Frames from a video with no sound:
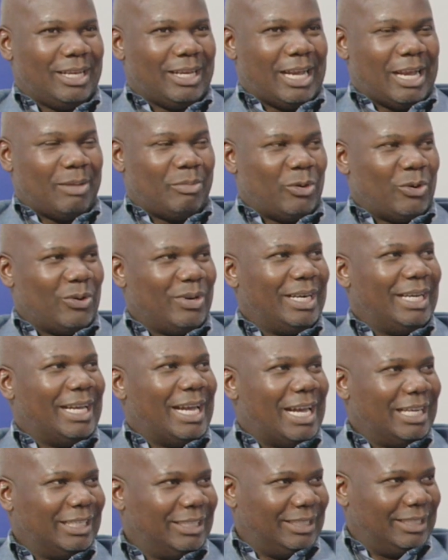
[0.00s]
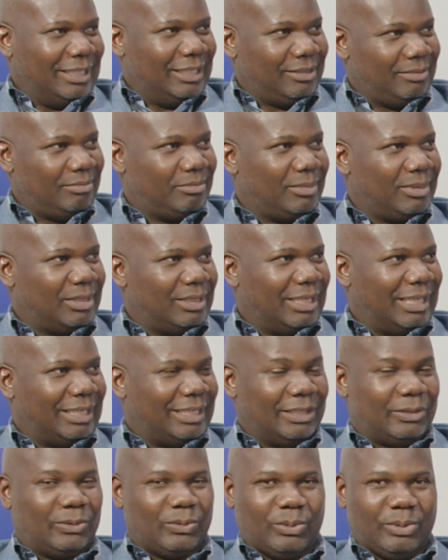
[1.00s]
I am only urging
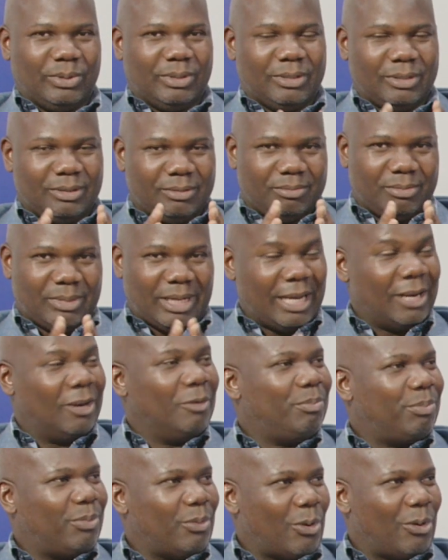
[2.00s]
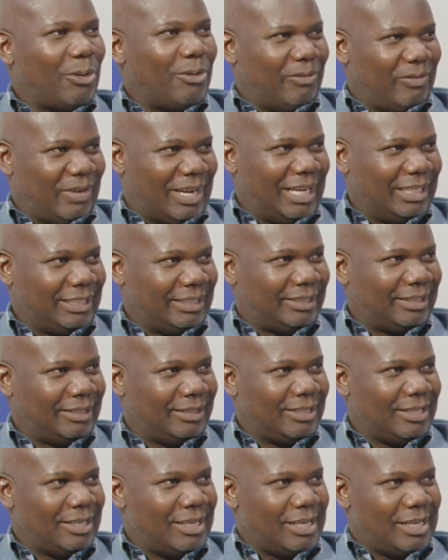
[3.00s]
that it will help all of us
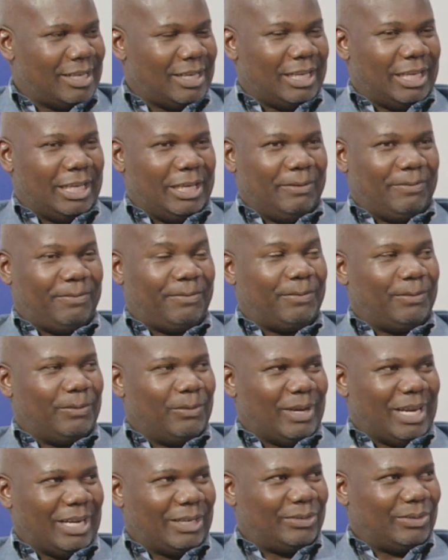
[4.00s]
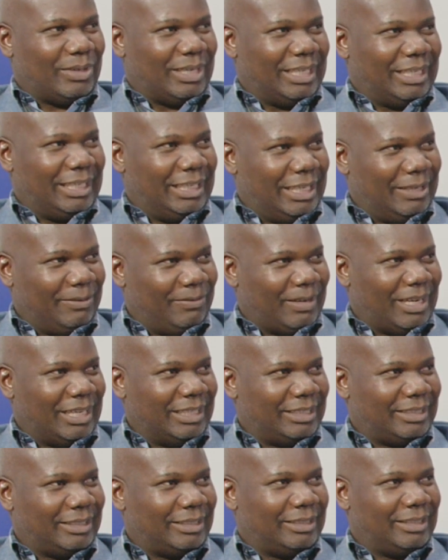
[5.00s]
if you actually give
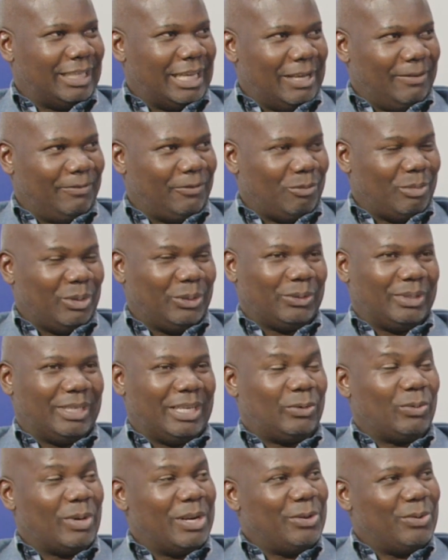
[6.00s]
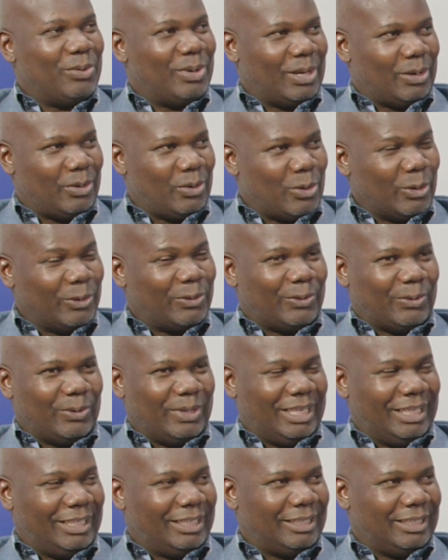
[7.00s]
us the information, that when you go through
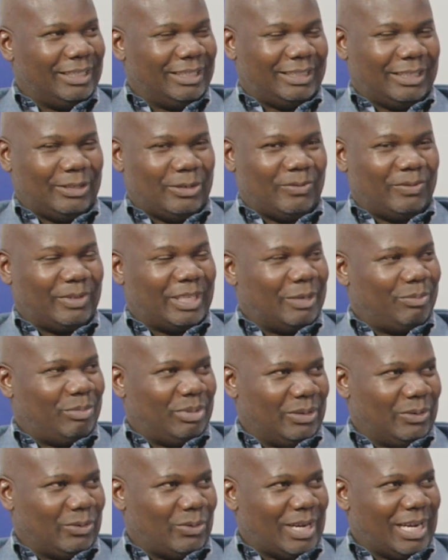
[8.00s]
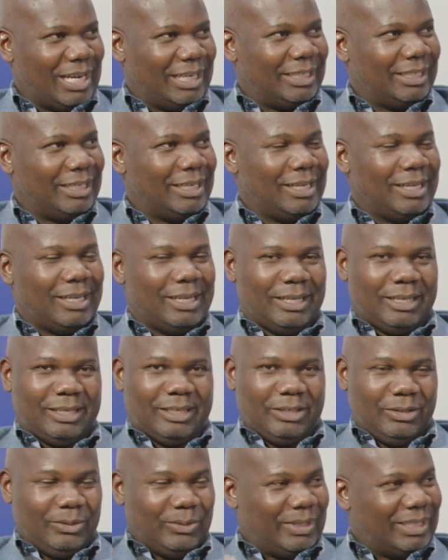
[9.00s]
it, instead of keeping quiet,
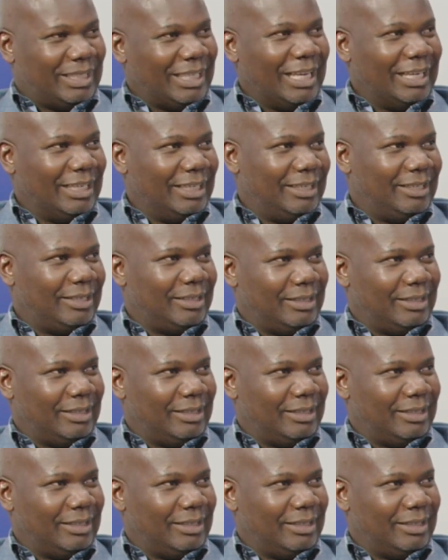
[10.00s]
you send